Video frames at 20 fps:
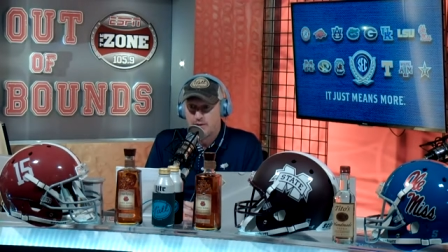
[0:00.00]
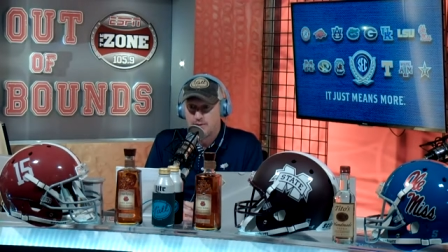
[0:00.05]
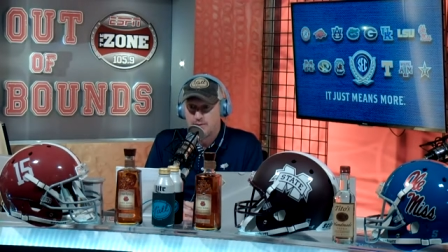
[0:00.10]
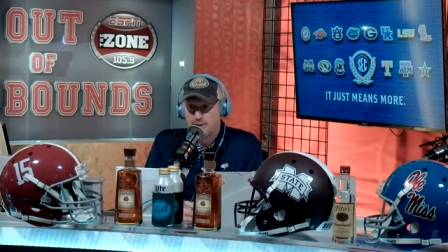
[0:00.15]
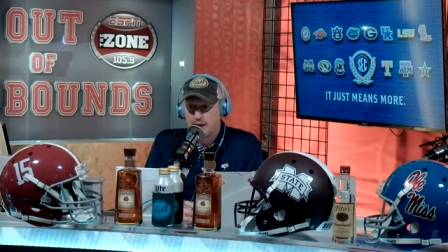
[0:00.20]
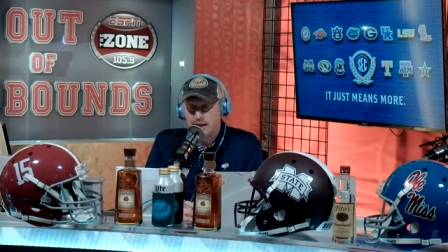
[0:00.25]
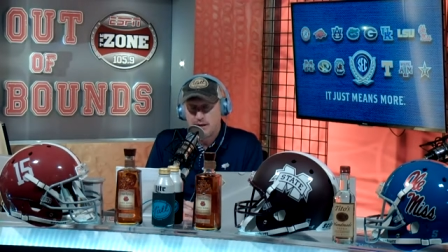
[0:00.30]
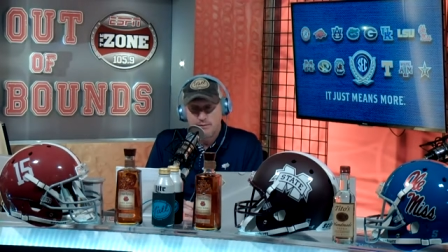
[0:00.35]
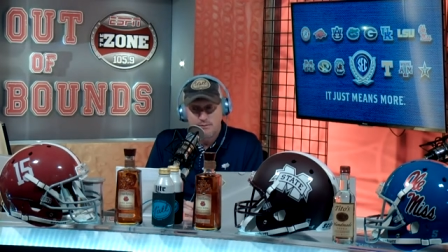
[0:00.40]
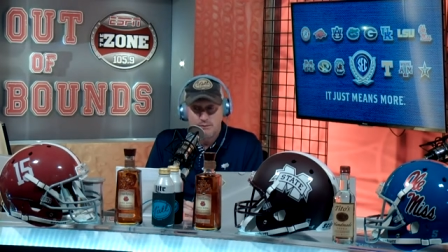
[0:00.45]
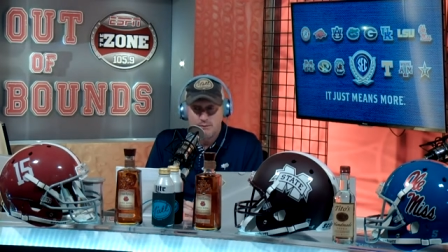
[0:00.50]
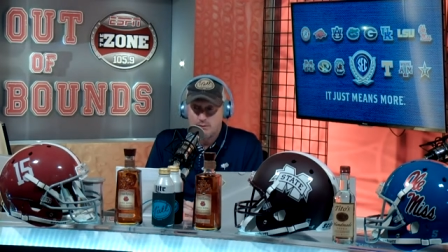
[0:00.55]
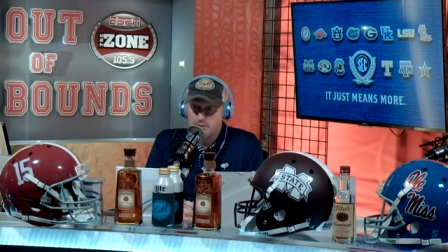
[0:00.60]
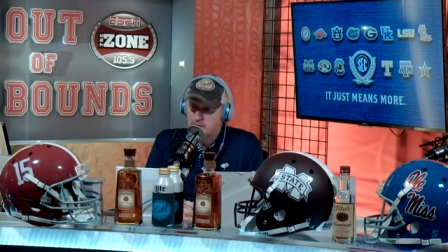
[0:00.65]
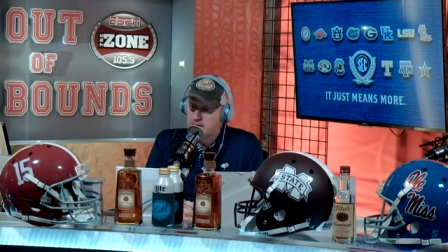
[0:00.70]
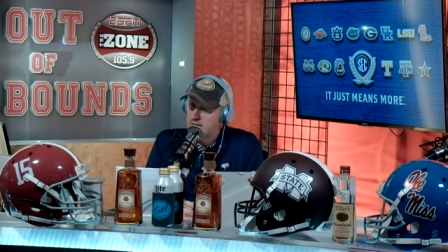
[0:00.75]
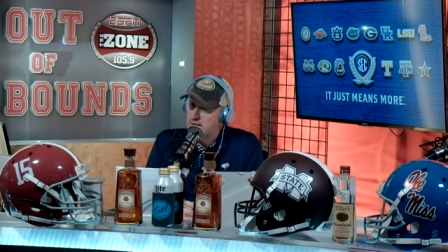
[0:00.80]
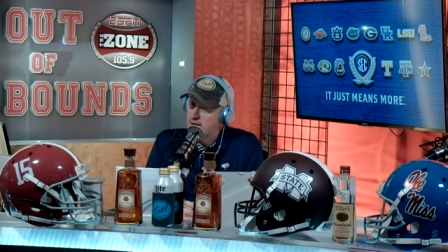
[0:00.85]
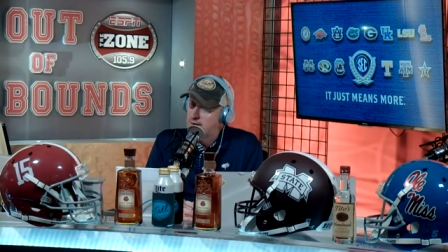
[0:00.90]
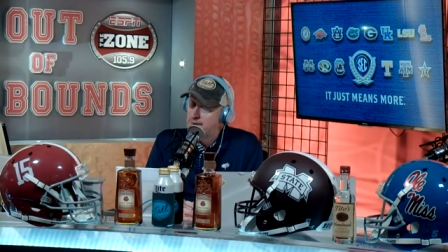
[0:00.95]
But,
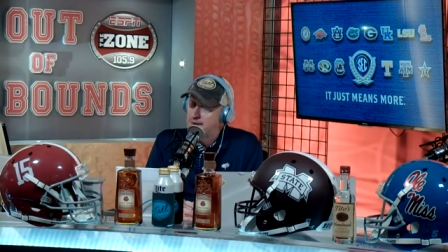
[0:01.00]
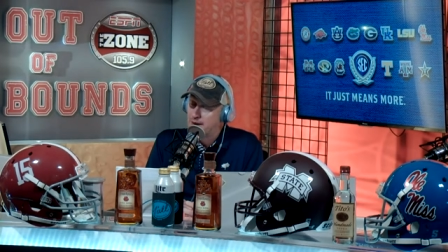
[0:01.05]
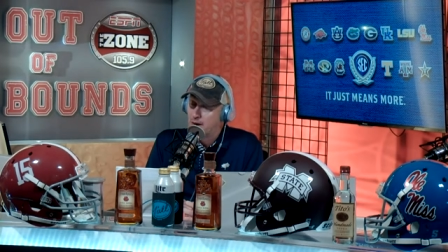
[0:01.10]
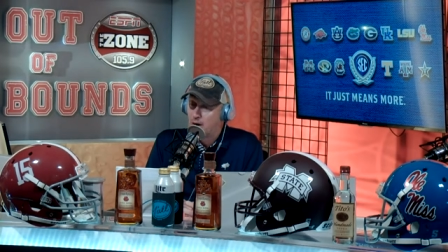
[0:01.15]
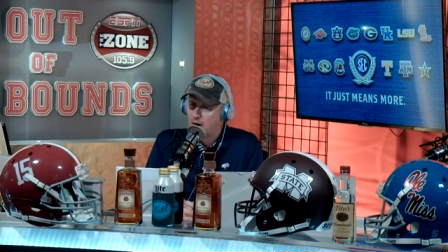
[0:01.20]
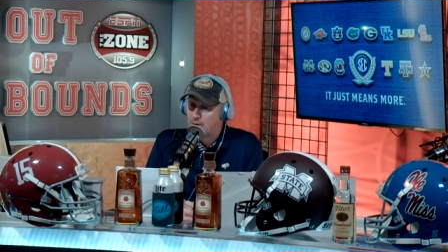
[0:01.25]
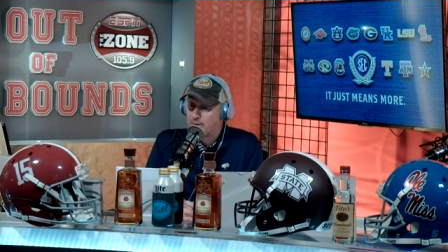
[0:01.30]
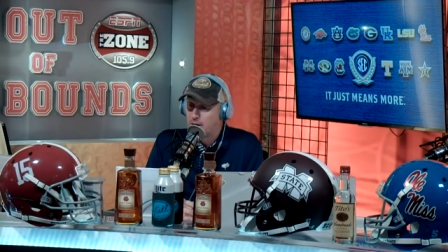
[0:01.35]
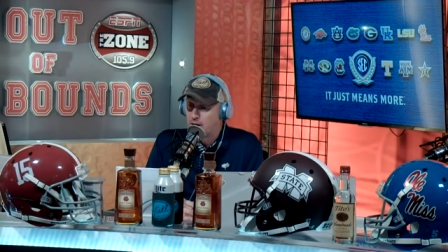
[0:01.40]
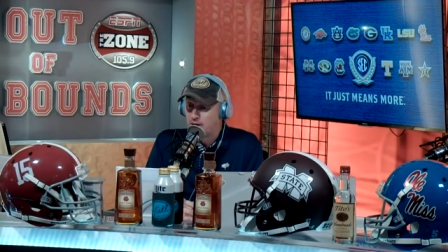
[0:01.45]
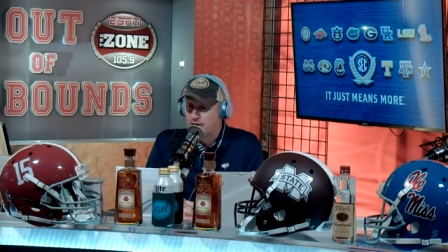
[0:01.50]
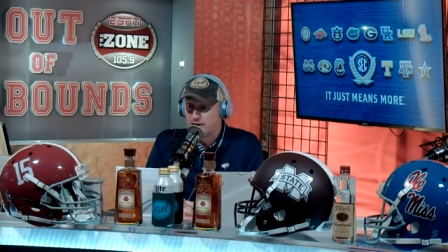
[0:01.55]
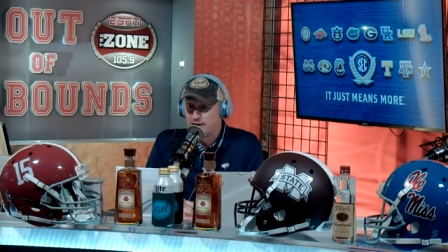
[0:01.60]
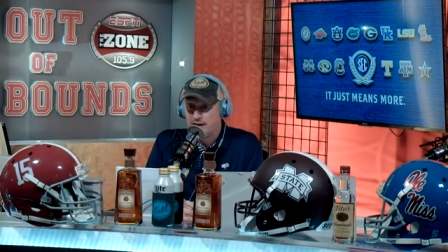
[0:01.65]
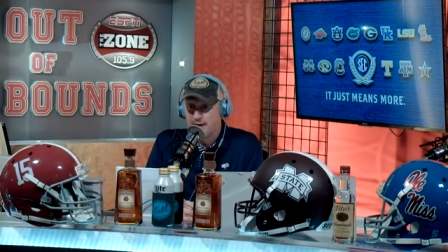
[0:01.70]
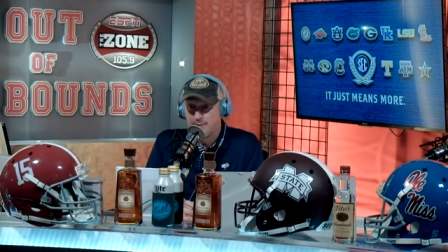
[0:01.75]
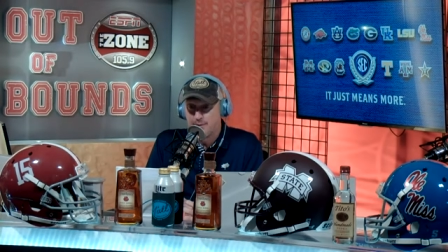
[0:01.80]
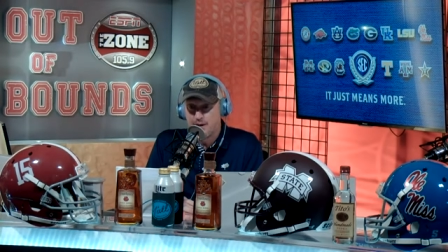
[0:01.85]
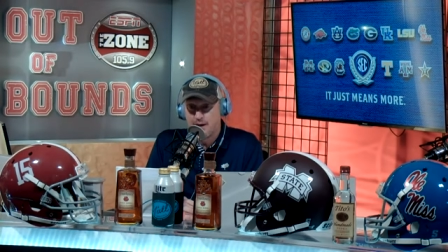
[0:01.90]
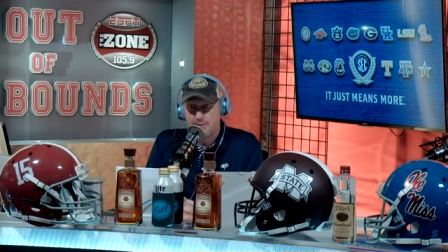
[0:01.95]
I mean, Harbaugh
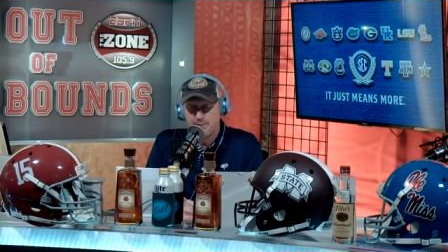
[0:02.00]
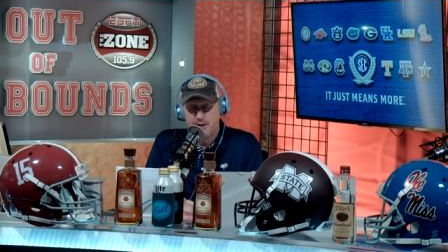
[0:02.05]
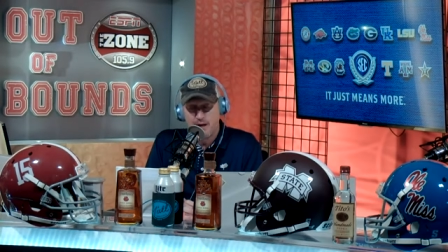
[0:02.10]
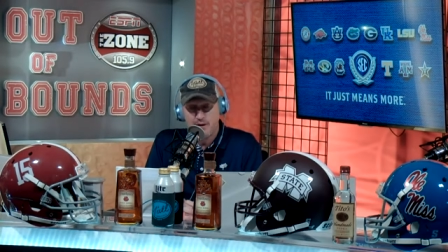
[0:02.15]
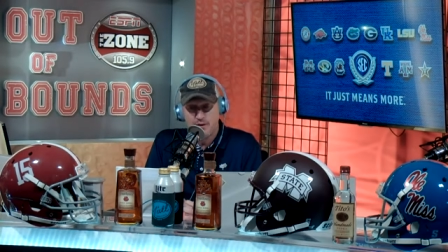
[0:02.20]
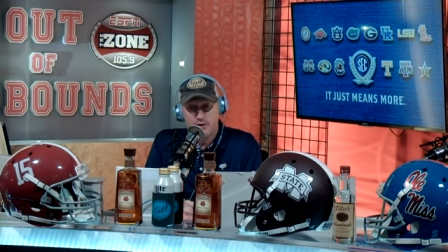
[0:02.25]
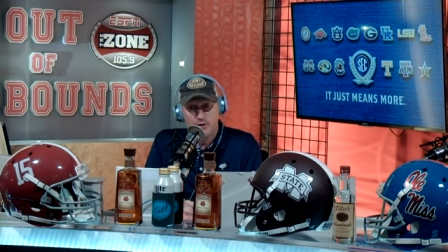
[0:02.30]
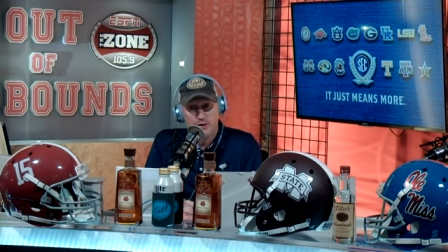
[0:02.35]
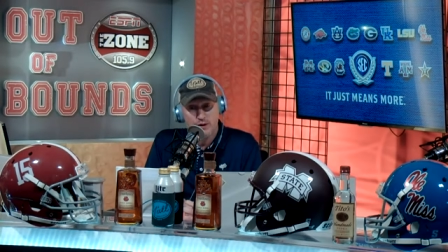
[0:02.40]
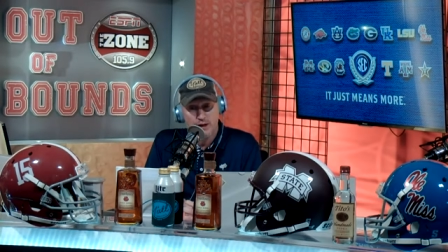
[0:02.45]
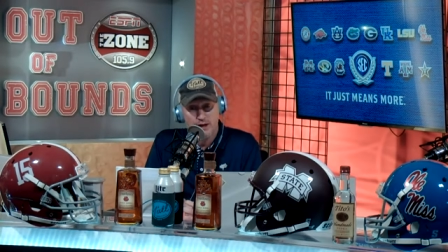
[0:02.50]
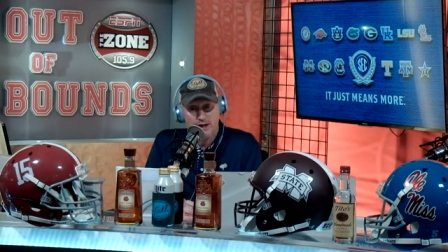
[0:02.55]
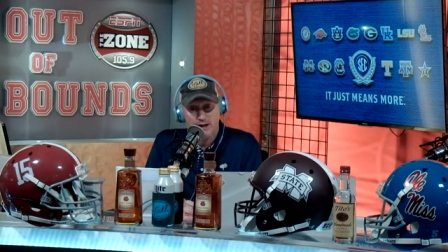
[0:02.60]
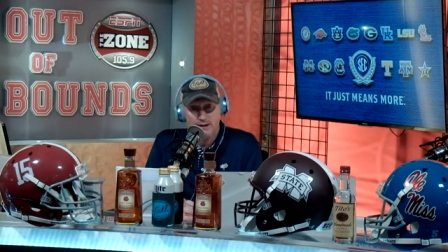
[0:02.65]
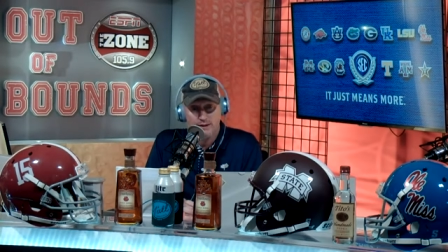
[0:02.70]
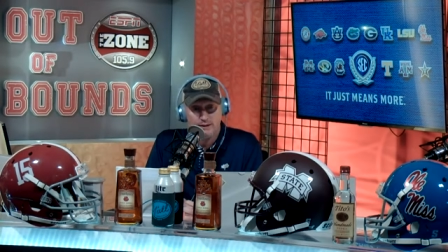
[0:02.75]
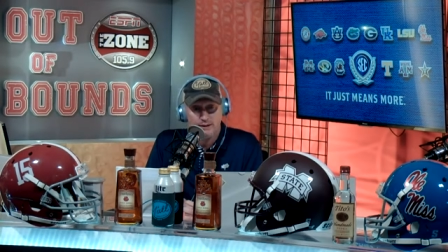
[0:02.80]
stepped up yesterday.